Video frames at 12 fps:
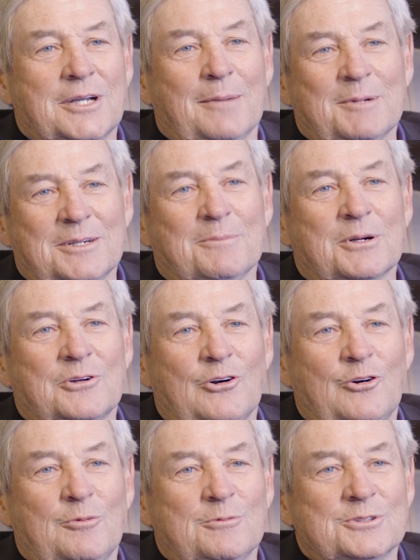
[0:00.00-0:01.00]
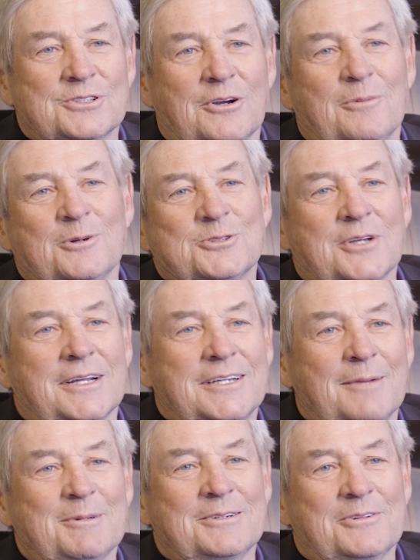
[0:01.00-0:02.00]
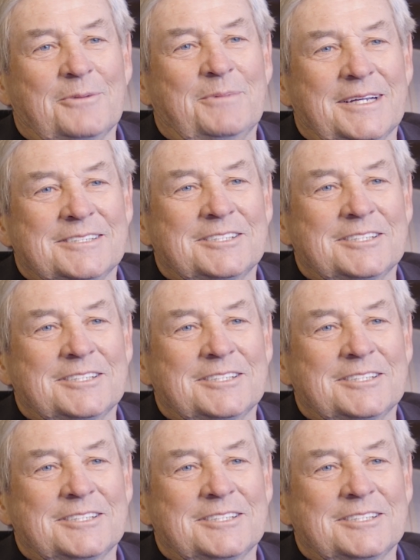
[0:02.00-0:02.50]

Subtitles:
coming to Macomb was almost like coming to the big